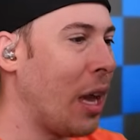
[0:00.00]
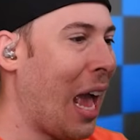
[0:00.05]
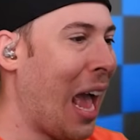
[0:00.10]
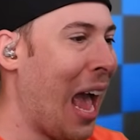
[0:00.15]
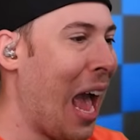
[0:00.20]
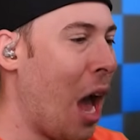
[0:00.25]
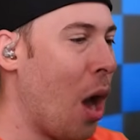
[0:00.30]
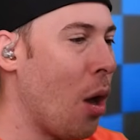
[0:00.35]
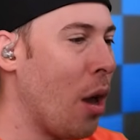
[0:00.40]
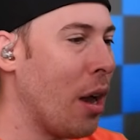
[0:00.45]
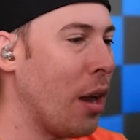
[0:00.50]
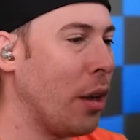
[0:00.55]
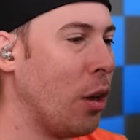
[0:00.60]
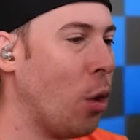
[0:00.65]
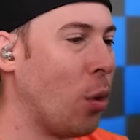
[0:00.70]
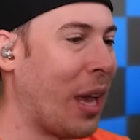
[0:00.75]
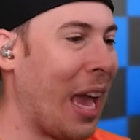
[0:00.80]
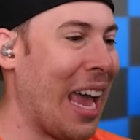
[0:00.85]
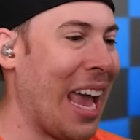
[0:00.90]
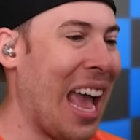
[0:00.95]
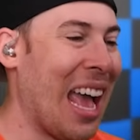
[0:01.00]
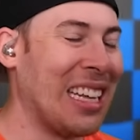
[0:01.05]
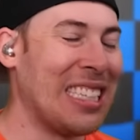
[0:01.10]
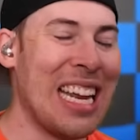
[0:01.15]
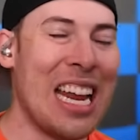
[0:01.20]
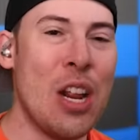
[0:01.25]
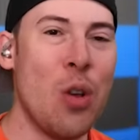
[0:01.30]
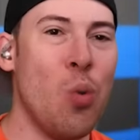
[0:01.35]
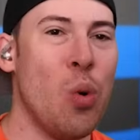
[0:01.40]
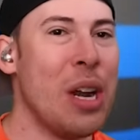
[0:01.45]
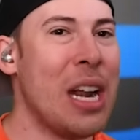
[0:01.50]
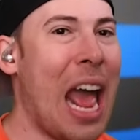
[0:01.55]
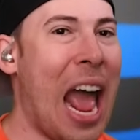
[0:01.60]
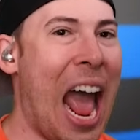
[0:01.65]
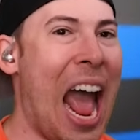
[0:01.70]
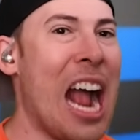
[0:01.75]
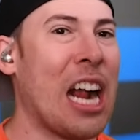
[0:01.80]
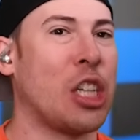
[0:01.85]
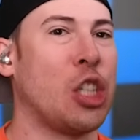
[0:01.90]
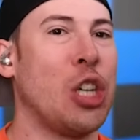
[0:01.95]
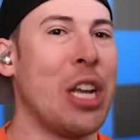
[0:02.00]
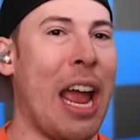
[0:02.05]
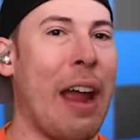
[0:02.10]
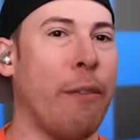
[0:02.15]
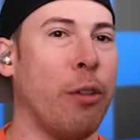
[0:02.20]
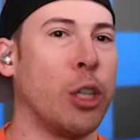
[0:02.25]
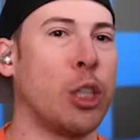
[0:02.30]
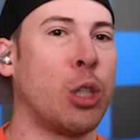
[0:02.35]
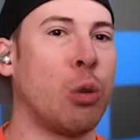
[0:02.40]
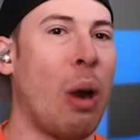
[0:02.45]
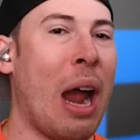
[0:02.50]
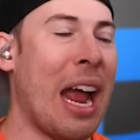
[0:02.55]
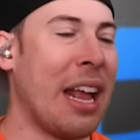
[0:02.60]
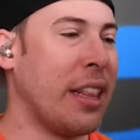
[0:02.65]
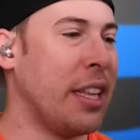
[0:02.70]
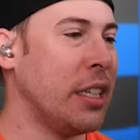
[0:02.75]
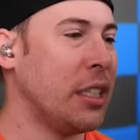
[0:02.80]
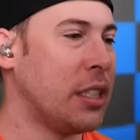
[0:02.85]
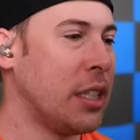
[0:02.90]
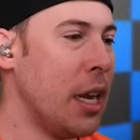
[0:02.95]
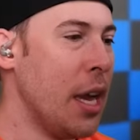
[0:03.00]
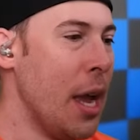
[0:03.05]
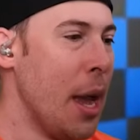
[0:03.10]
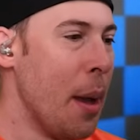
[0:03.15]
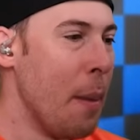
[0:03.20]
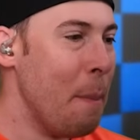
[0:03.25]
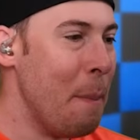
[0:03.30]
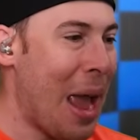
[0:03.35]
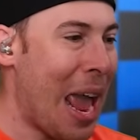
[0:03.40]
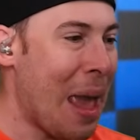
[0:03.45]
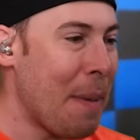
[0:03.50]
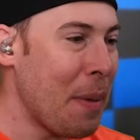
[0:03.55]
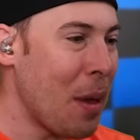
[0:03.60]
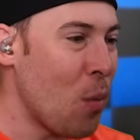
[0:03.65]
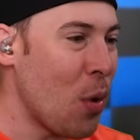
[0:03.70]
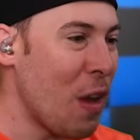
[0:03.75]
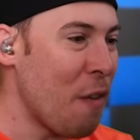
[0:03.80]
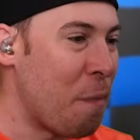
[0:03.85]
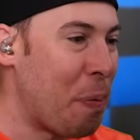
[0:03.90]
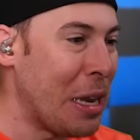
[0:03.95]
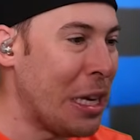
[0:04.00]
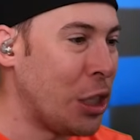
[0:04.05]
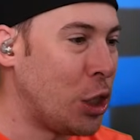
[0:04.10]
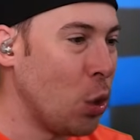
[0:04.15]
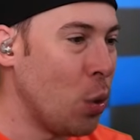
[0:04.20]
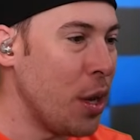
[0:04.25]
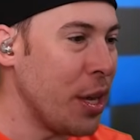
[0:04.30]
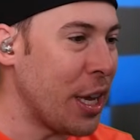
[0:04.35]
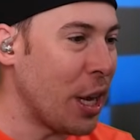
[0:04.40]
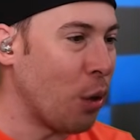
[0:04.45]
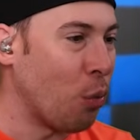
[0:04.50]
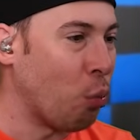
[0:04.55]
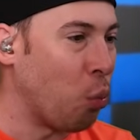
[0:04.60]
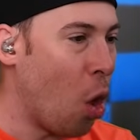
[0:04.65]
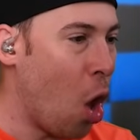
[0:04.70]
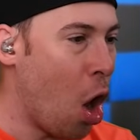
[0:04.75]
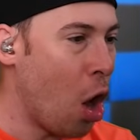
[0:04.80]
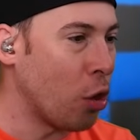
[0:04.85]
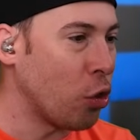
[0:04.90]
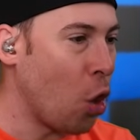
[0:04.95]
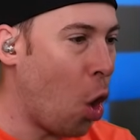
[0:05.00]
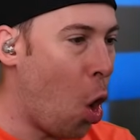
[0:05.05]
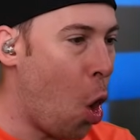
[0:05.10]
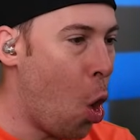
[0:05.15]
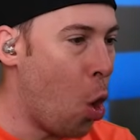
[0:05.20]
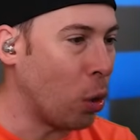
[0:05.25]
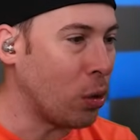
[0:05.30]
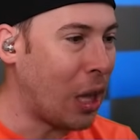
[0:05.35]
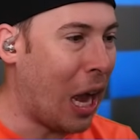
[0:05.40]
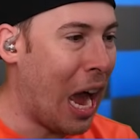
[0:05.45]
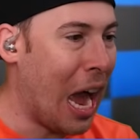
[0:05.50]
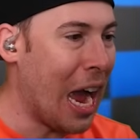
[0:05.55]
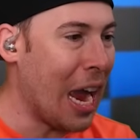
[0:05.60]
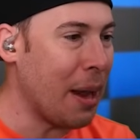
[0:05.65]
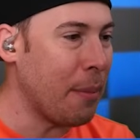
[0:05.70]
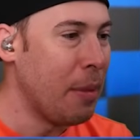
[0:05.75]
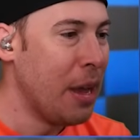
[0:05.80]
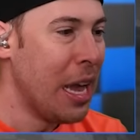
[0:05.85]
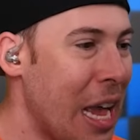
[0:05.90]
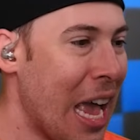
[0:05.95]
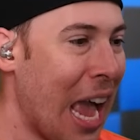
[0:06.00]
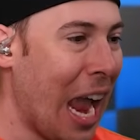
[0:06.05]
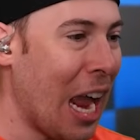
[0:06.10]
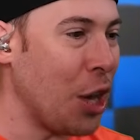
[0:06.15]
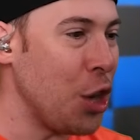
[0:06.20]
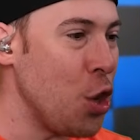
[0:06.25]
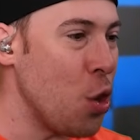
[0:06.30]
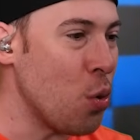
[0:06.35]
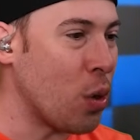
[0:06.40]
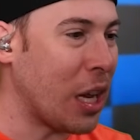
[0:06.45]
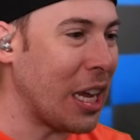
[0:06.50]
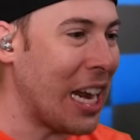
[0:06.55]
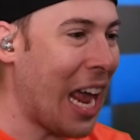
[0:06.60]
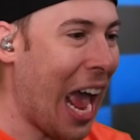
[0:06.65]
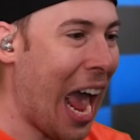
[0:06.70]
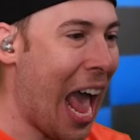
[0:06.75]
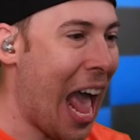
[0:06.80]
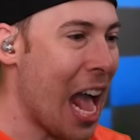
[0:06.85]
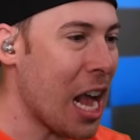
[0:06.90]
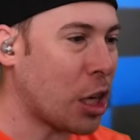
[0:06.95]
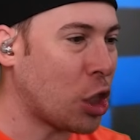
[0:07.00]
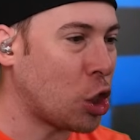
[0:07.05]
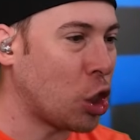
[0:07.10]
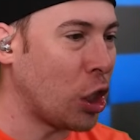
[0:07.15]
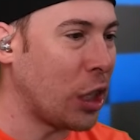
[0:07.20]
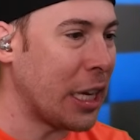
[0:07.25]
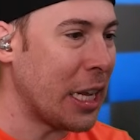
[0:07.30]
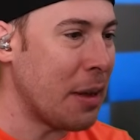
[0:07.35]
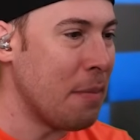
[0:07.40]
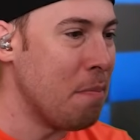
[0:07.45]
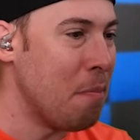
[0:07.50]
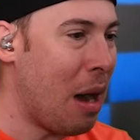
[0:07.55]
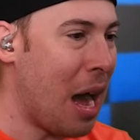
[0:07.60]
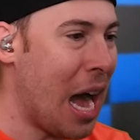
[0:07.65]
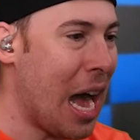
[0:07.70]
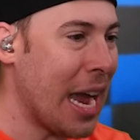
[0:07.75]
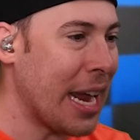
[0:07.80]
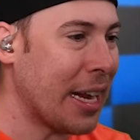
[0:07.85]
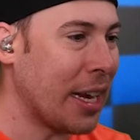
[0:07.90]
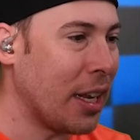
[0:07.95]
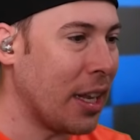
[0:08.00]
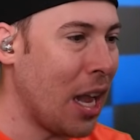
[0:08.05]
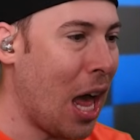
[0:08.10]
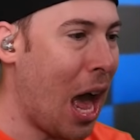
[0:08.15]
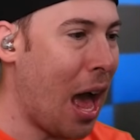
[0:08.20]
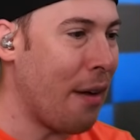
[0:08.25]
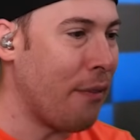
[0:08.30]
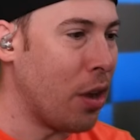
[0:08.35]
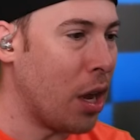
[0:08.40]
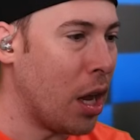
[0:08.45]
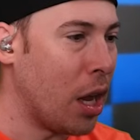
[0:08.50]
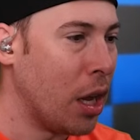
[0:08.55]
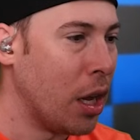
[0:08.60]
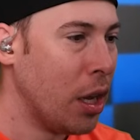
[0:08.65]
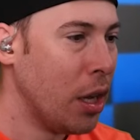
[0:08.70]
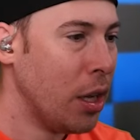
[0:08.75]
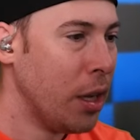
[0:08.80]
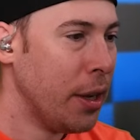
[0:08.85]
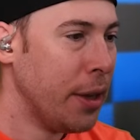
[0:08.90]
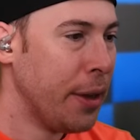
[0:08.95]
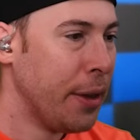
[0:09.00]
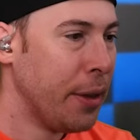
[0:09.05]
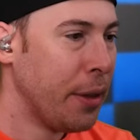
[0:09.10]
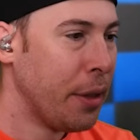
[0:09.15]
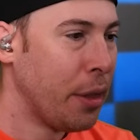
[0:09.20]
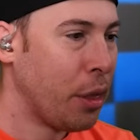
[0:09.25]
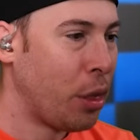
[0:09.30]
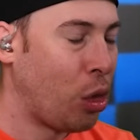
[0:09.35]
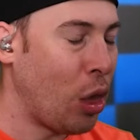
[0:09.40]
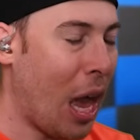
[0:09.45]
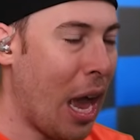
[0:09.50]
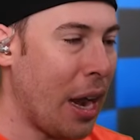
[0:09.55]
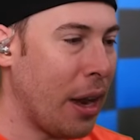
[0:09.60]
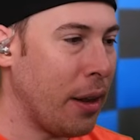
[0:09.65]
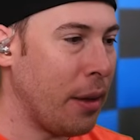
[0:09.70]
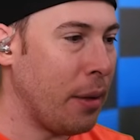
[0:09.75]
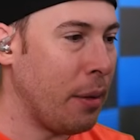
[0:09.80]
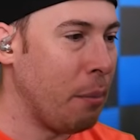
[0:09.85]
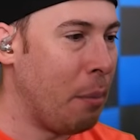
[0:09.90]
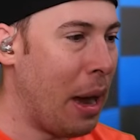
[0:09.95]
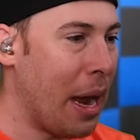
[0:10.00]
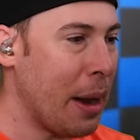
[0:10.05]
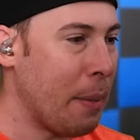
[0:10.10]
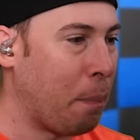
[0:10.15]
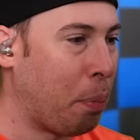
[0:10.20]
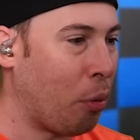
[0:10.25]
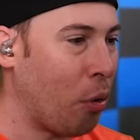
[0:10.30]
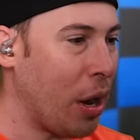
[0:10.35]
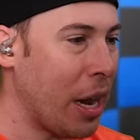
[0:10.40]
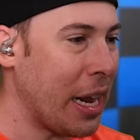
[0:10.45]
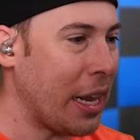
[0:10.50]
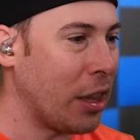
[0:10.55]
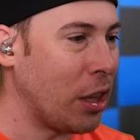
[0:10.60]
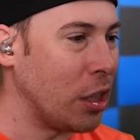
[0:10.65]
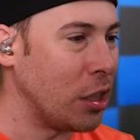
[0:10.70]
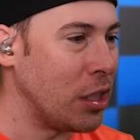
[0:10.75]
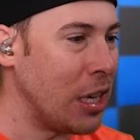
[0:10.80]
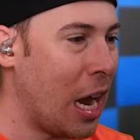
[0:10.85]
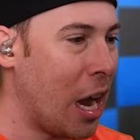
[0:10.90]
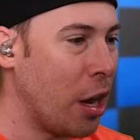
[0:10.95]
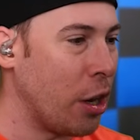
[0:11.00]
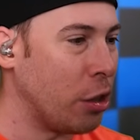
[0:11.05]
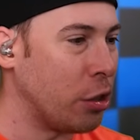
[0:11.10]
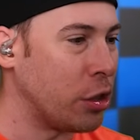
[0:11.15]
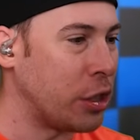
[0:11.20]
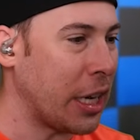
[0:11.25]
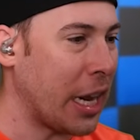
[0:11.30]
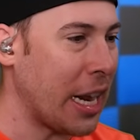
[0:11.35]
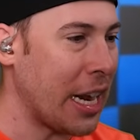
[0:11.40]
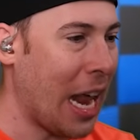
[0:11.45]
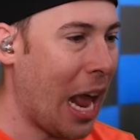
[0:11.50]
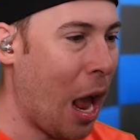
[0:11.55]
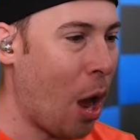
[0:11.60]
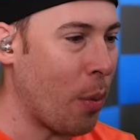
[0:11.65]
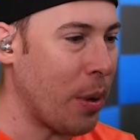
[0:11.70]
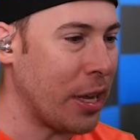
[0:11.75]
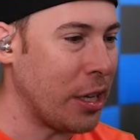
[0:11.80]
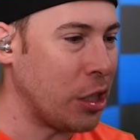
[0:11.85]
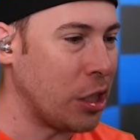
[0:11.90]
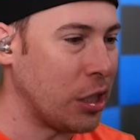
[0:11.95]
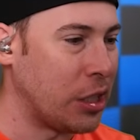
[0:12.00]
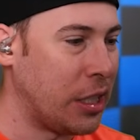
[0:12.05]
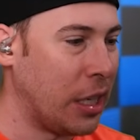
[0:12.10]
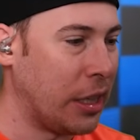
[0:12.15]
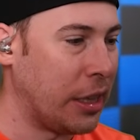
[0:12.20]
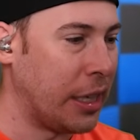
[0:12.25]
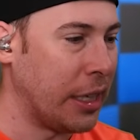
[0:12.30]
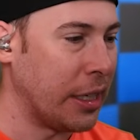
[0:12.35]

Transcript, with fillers: How... Okay, has anyone actually ever tried this? Maybe we've been doing it wrong the whole time and you can actually mine lava. That, my brain does not understand how he just did